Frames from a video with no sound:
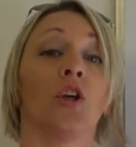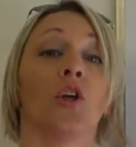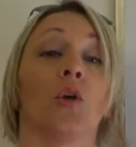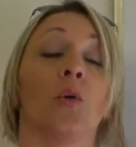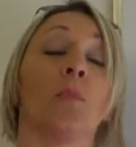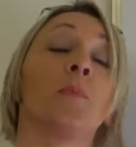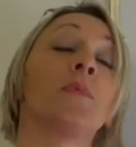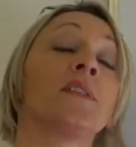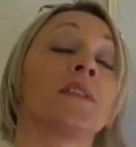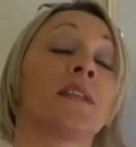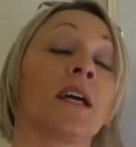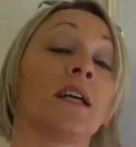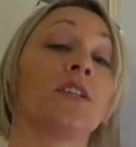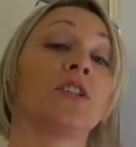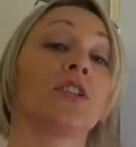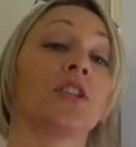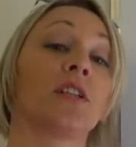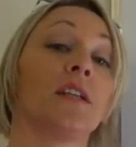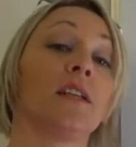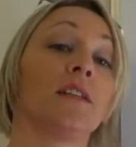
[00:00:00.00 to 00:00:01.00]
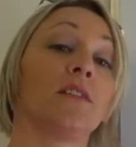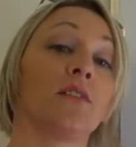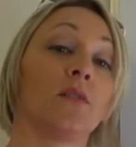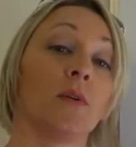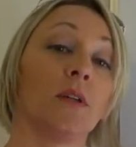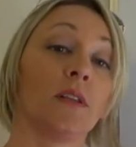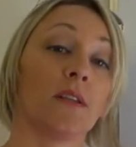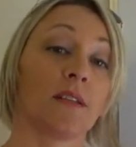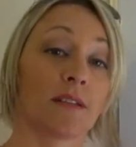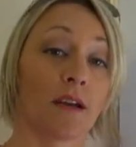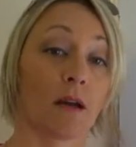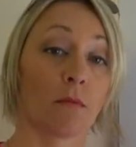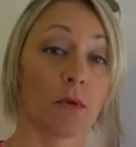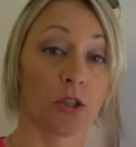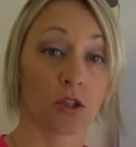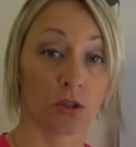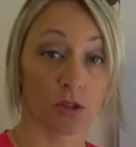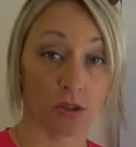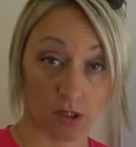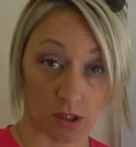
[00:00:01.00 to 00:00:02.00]
you're potentially doing the
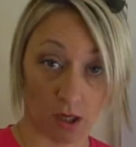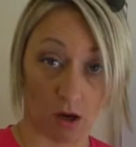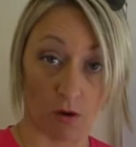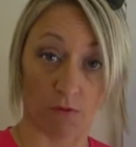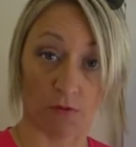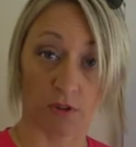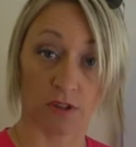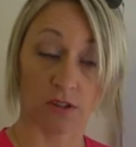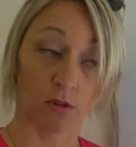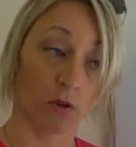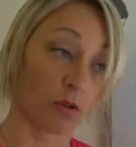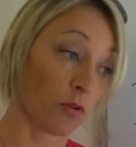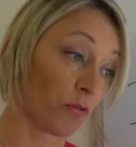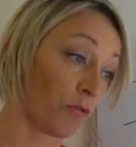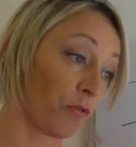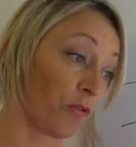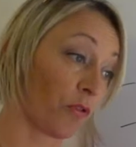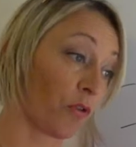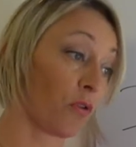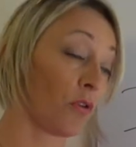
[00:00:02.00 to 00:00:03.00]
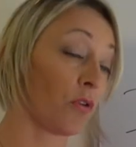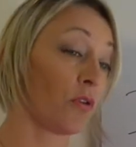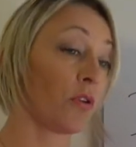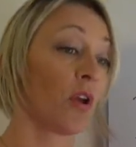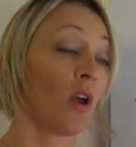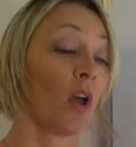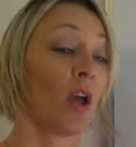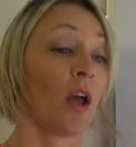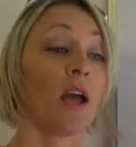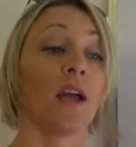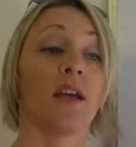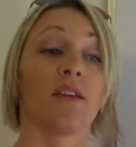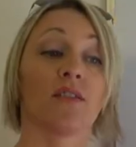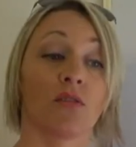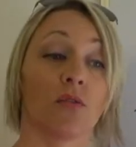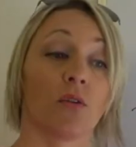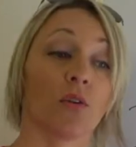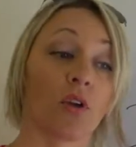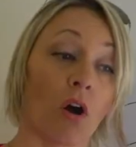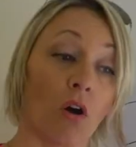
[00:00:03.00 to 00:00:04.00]
damage yourself. It's not the food, it's
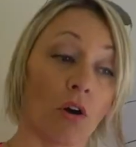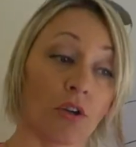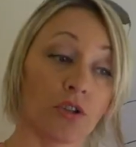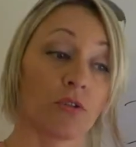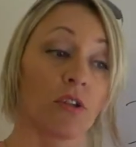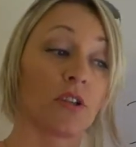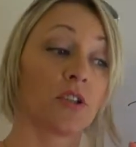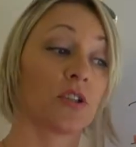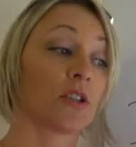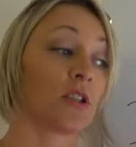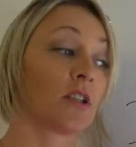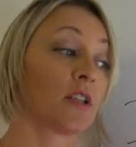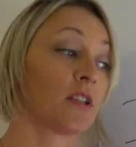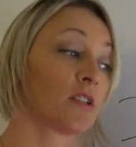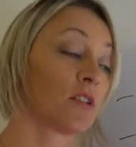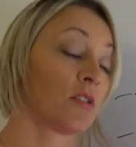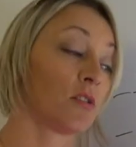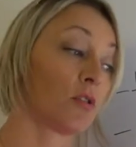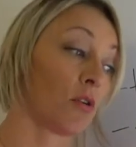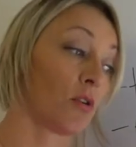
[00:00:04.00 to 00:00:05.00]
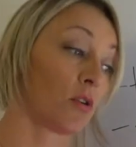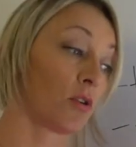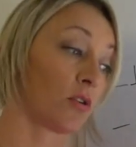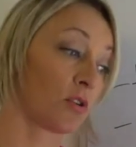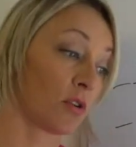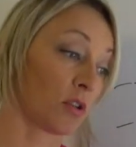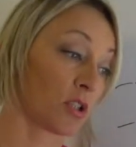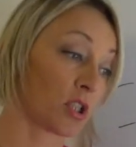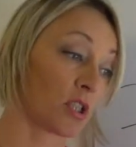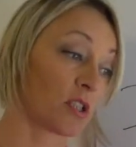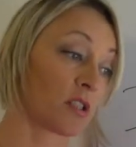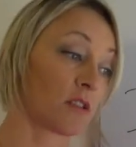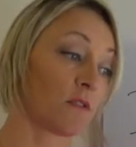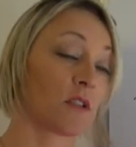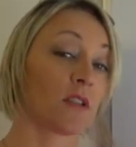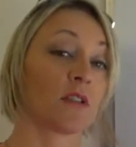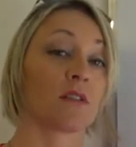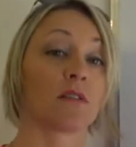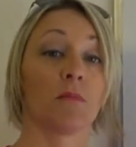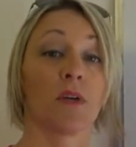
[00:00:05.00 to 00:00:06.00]
not your hydration, it's not your digestive
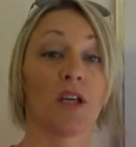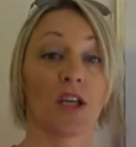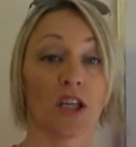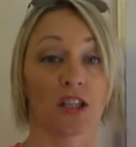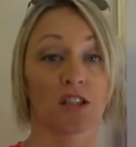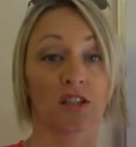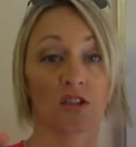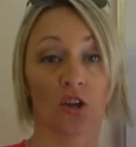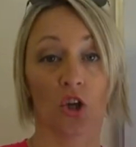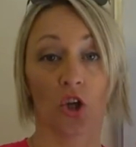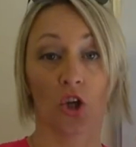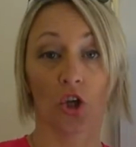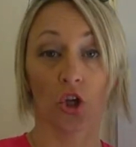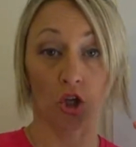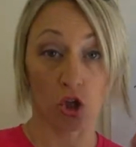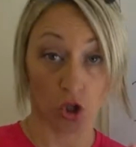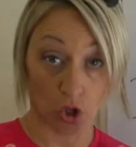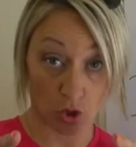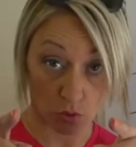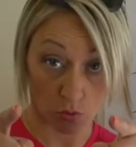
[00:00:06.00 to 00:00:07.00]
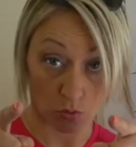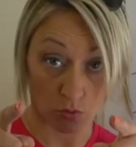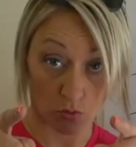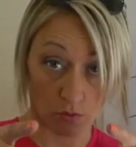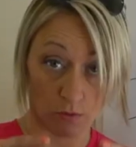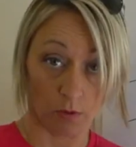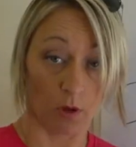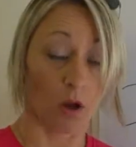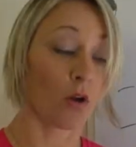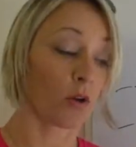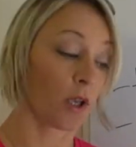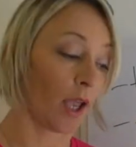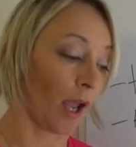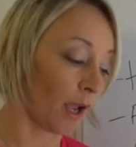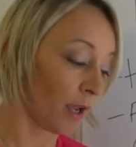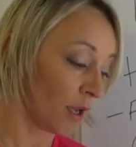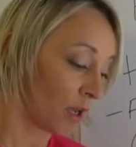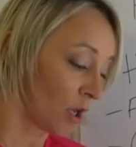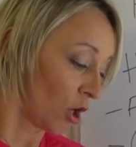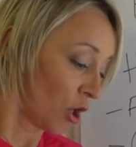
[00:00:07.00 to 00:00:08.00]
system, it's you,
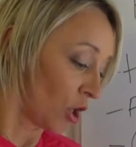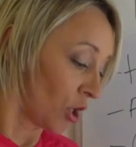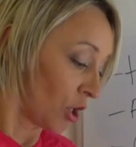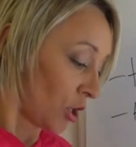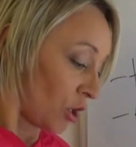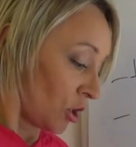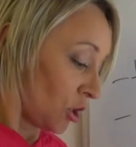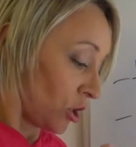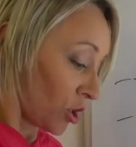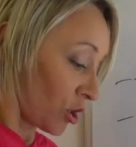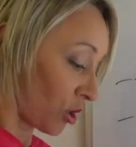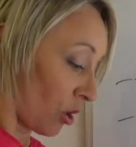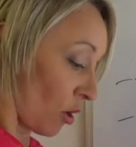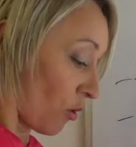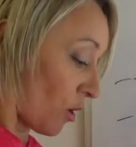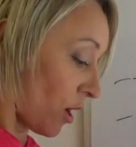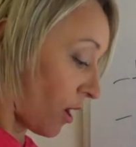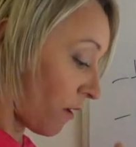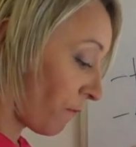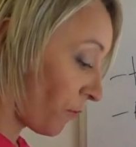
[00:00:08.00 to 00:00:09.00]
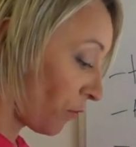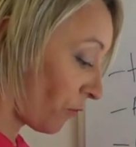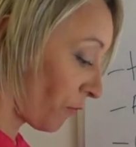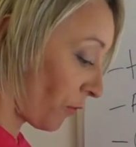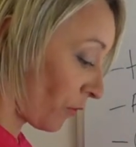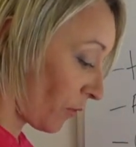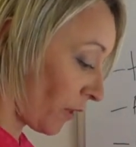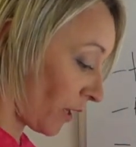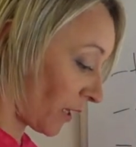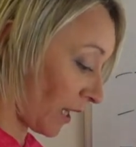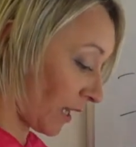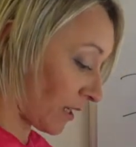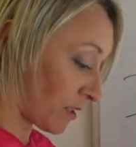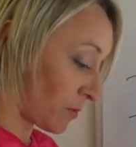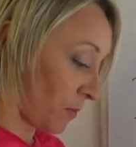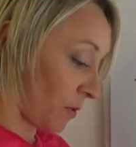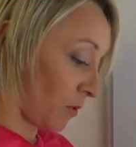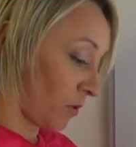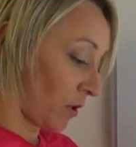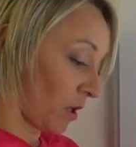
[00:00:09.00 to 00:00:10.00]
okay? So if you feel that gas
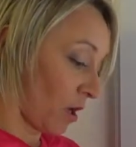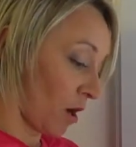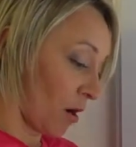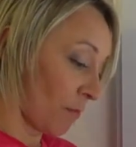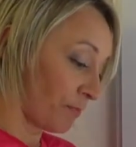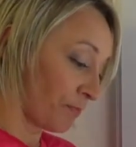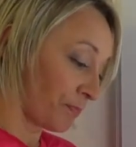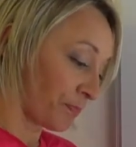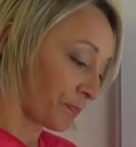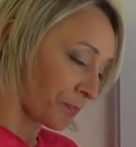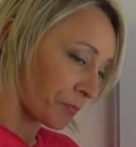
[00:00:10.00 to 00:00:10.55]
building up,